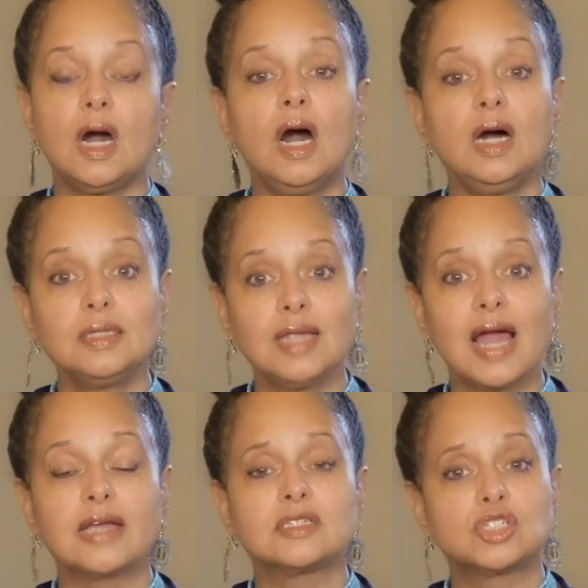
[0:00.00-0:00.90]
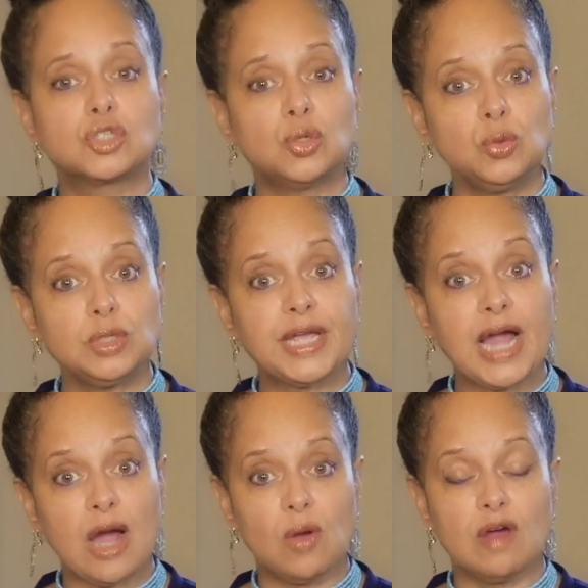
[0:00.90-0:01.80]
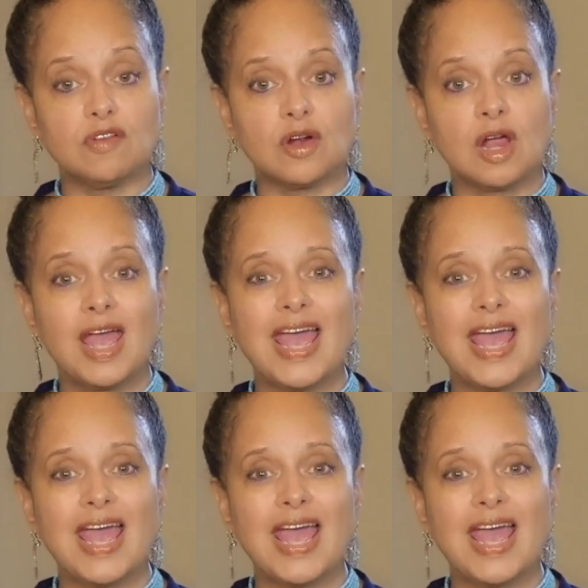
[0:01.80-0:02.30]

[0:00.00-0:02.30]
Unlike schooling, however,